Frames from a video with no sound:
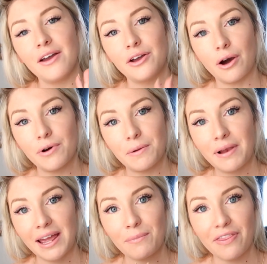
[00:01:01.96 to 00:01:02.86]
go on a
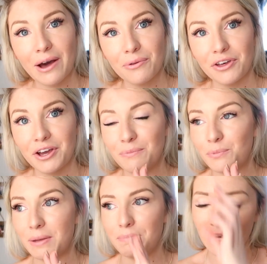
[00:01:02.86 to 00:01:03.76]
plane without them.
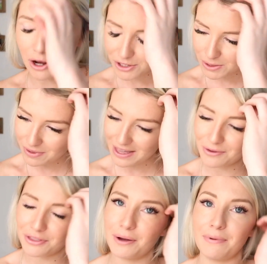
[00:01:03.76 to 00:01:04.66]
We'd be lost
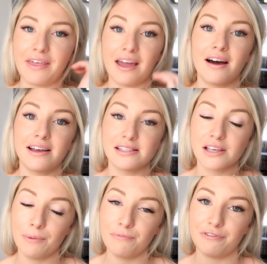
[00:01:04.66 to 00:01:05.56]
without them, and they are his
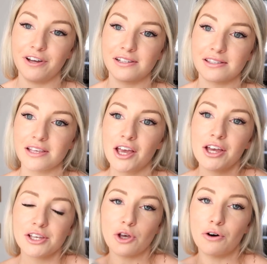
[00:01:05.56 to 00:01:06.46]
comforts.
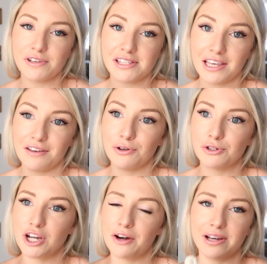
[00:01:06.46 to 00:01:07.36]
So obviously if your
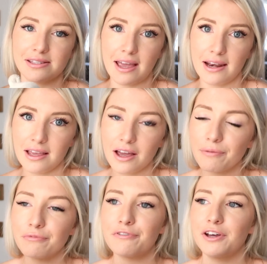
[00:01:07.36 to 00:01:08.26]
child has any
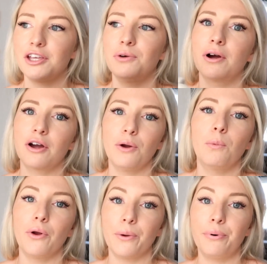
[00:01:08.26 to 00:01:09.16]
comfort, you are going to
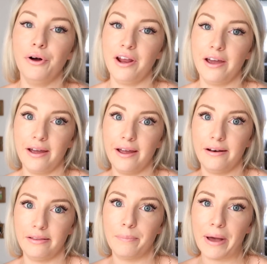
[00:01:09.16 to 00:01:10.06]
want to put it
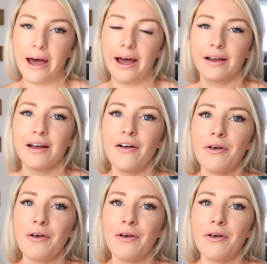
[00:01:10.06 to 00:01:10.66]
in the bag.